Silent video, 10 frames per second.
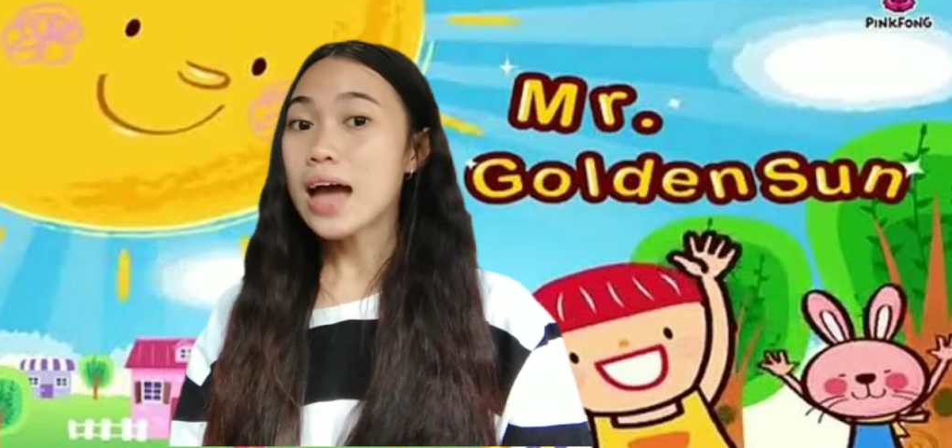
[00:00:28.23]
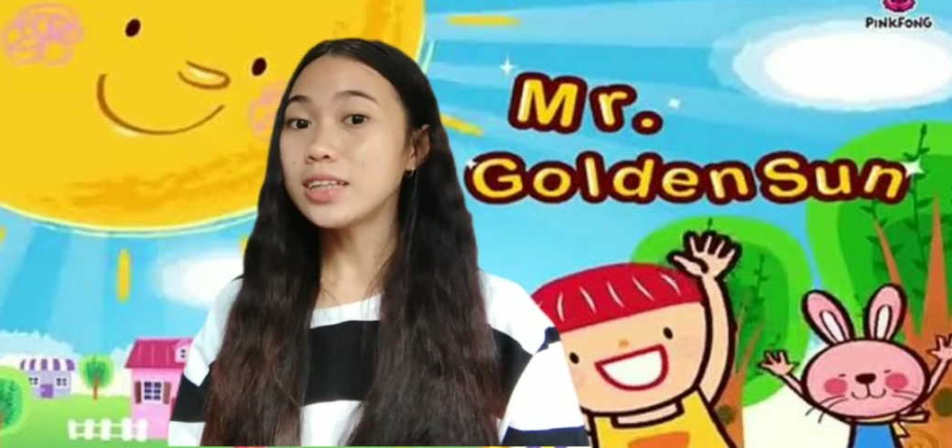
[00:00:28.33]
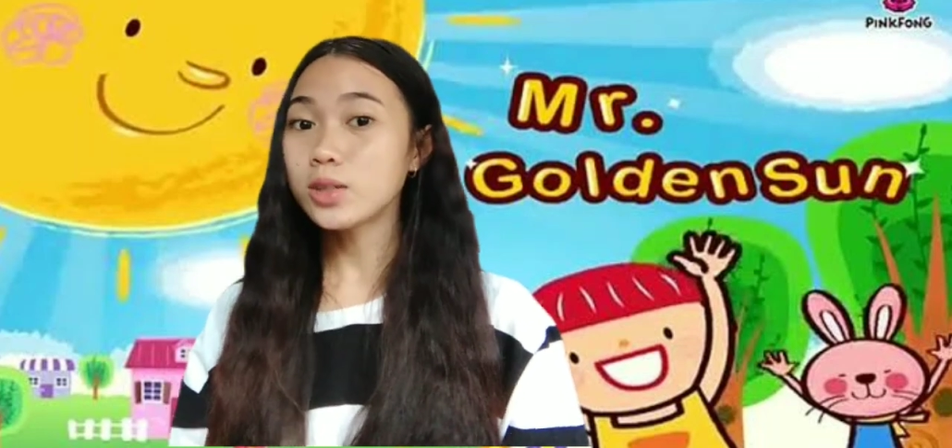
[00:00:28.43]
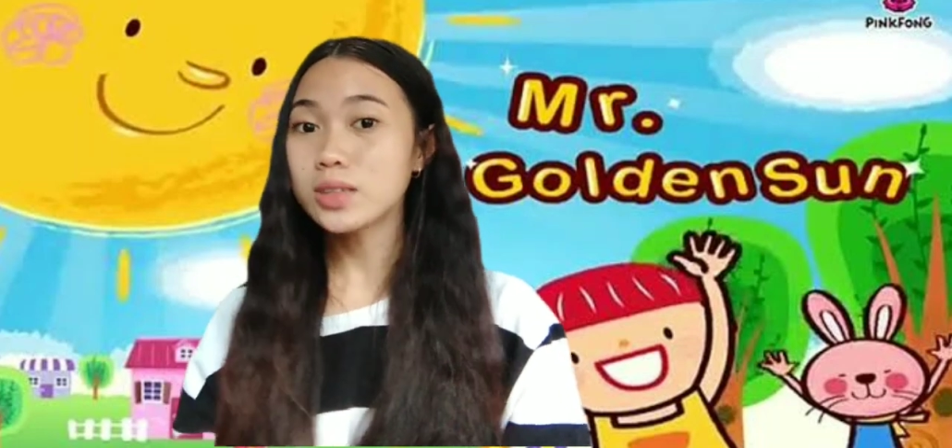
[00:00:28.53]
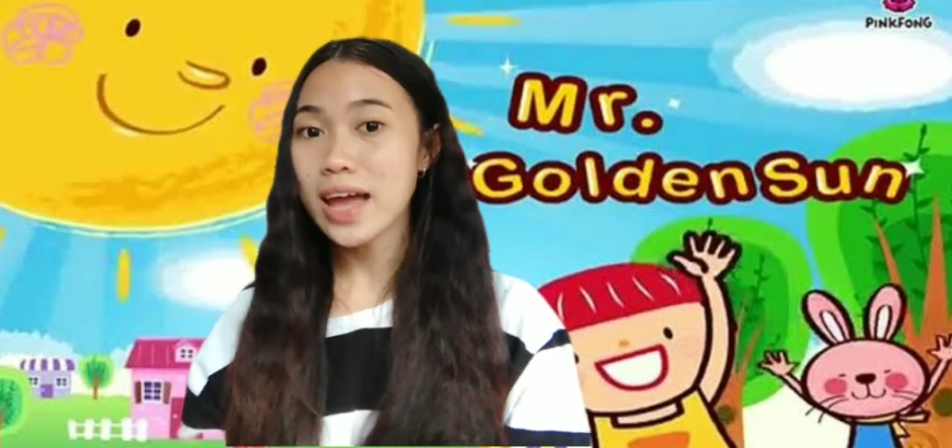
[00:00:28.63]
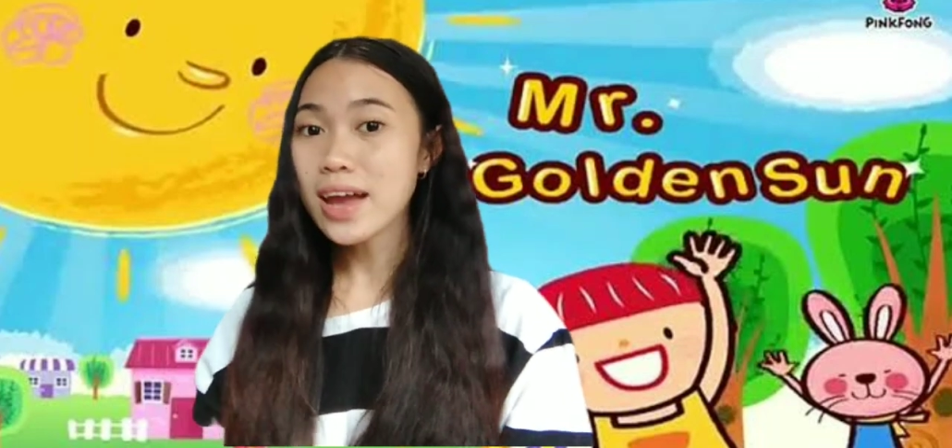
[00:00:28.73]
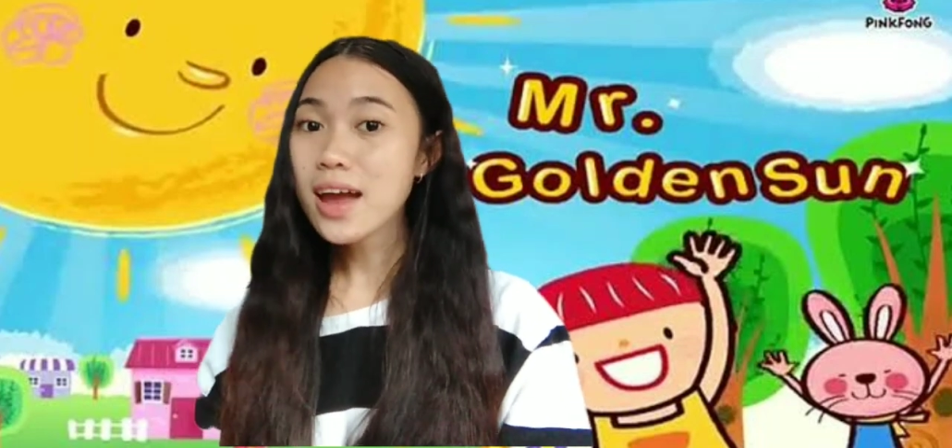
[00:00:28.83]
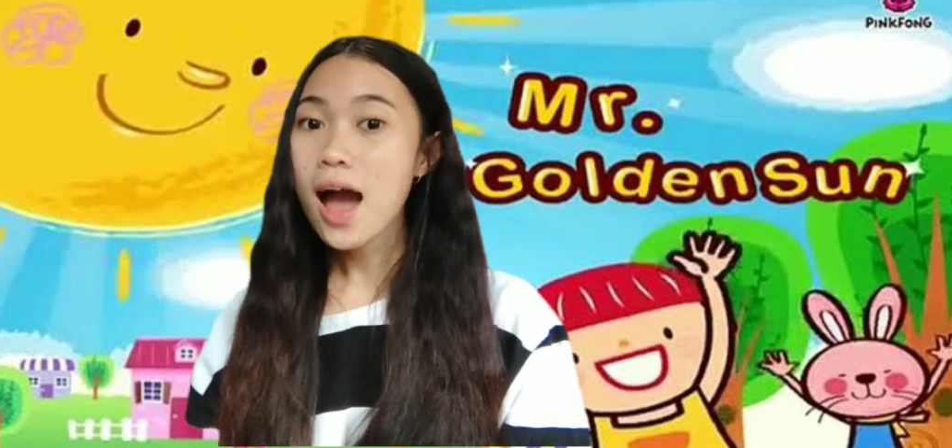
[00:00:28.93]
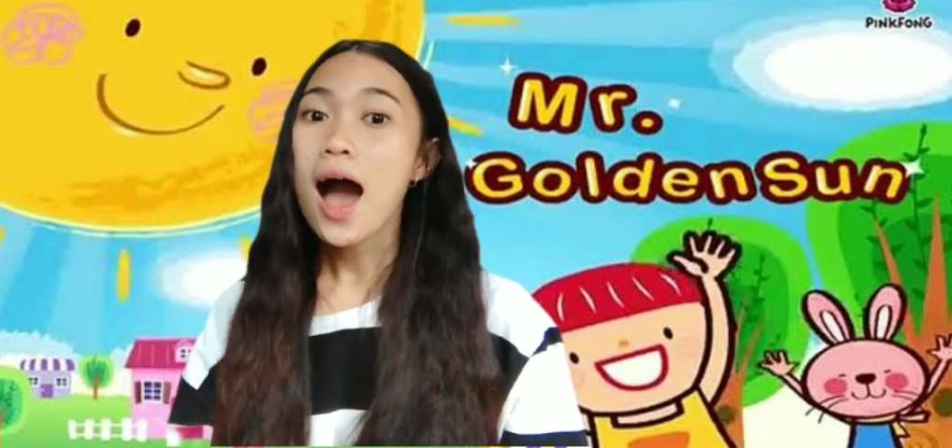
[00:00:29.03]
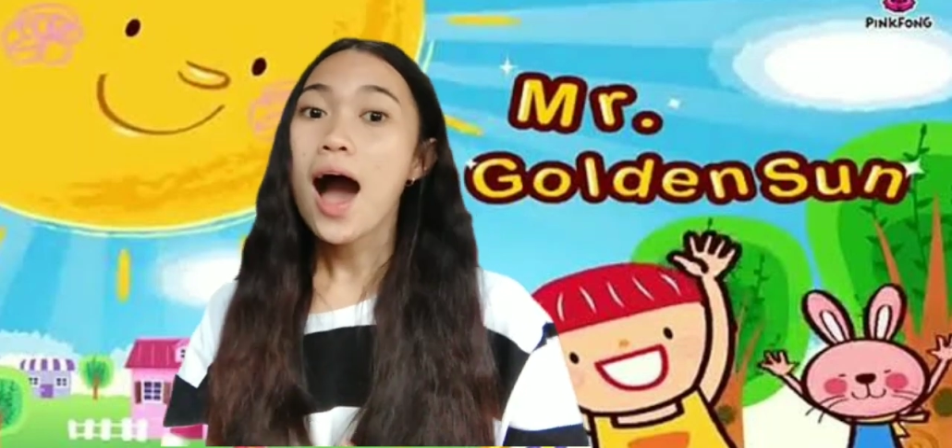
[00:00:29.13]
And
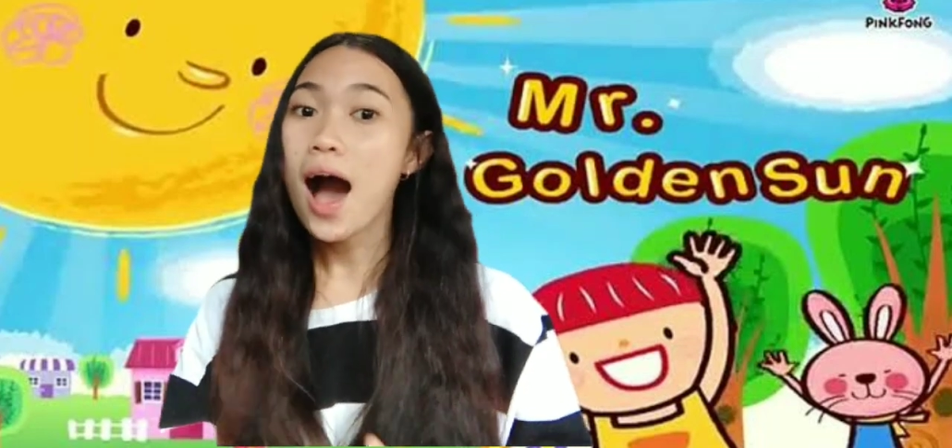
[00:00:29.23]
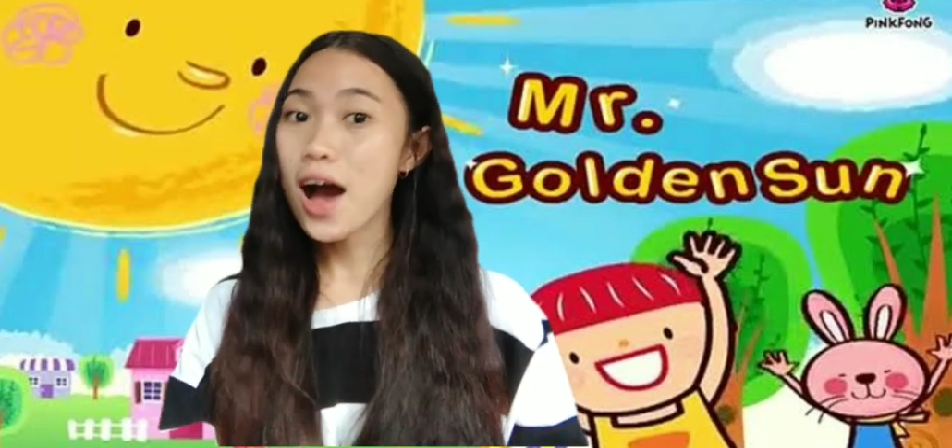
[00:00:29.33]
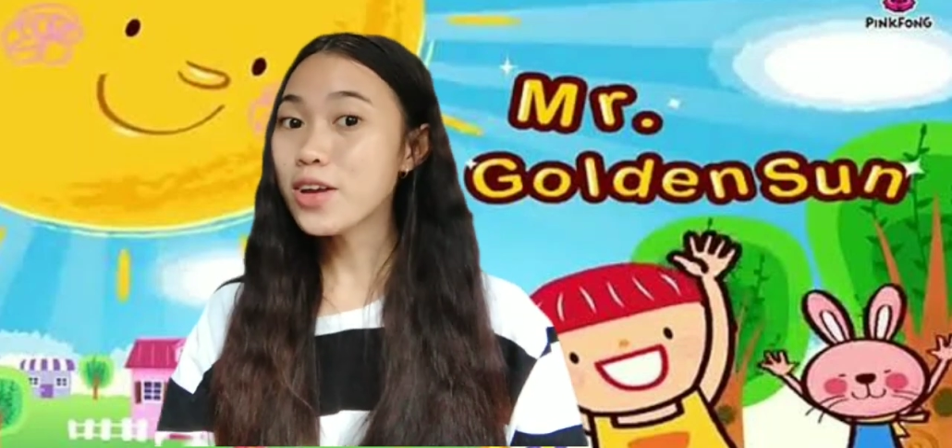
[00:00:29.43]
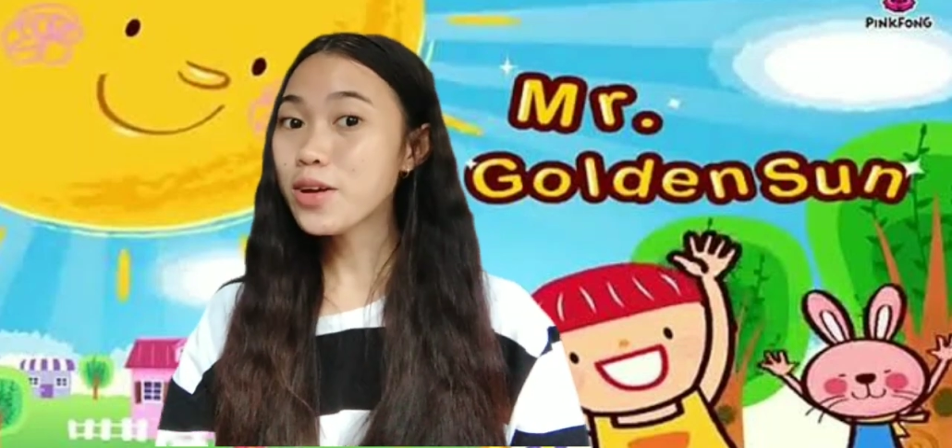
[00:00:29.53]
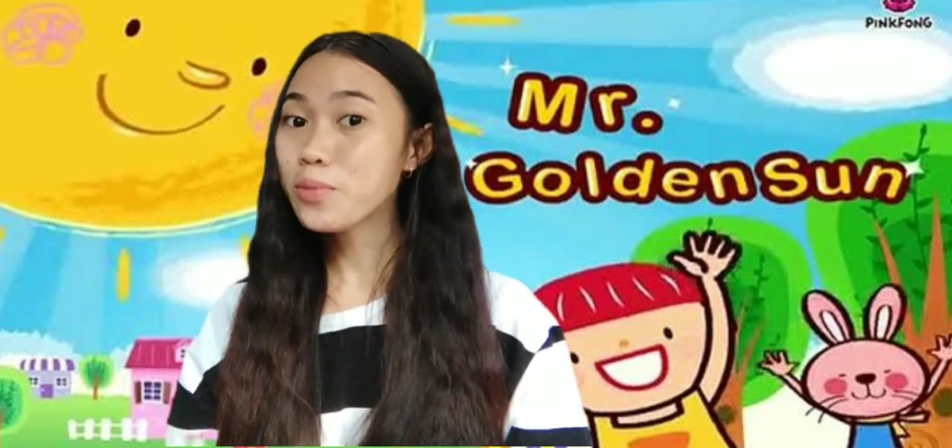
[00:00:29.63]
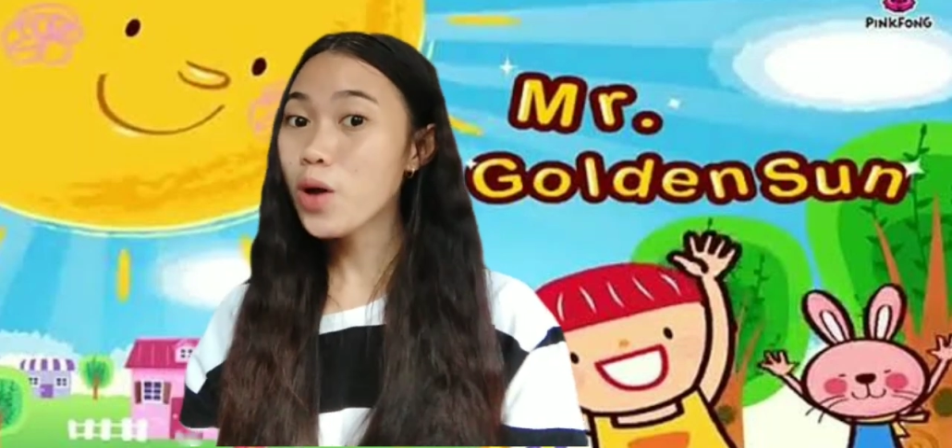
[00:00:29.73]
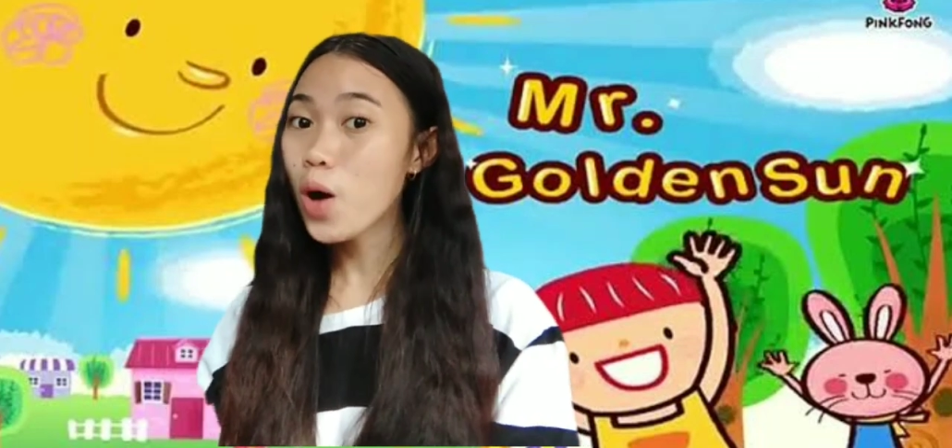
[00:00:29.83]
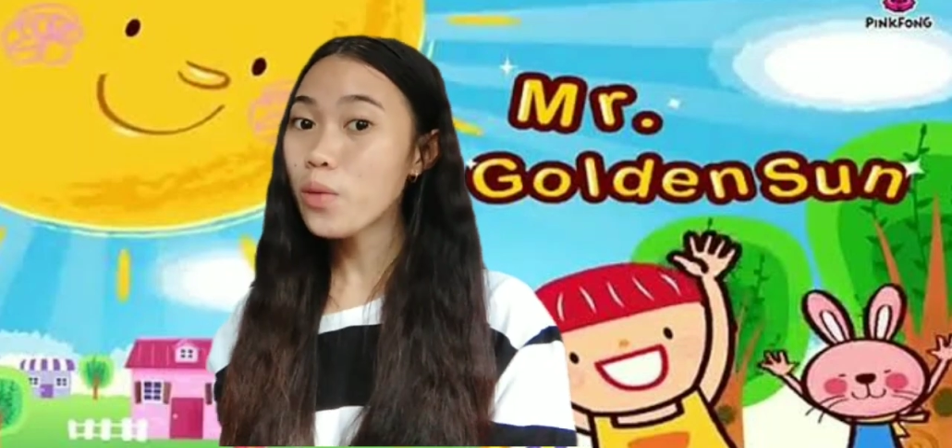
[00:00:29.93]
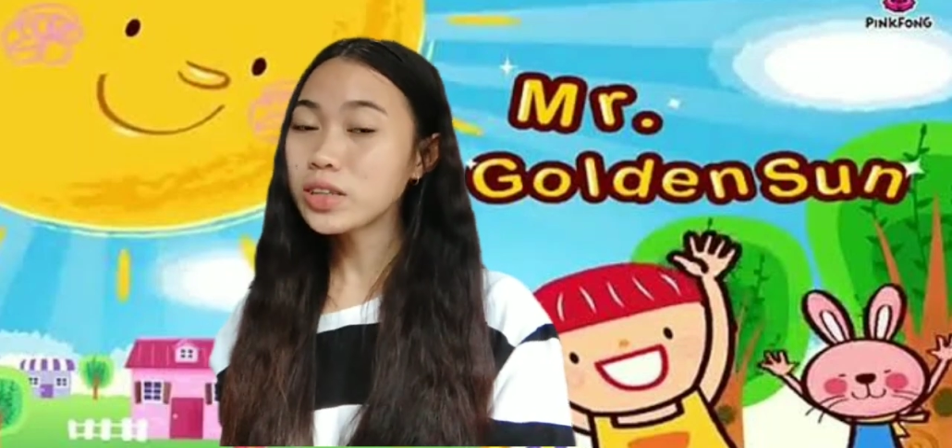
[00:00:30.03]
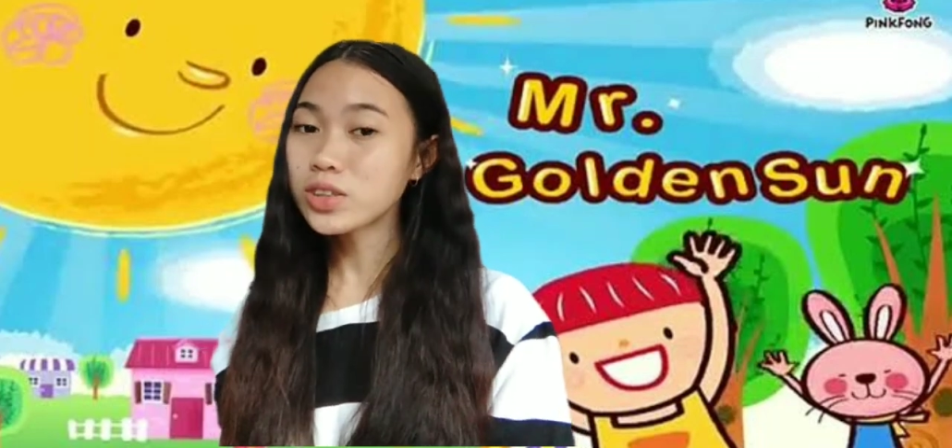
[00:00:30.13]
today, I am
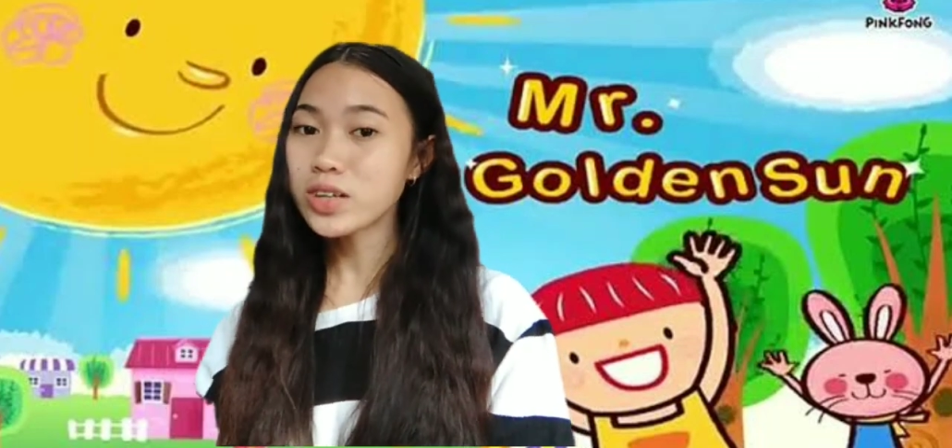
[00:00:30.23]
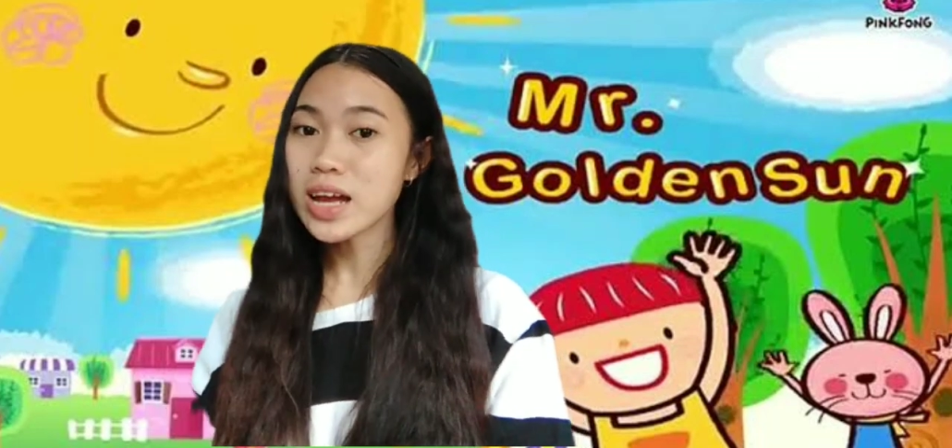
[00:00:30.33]
going to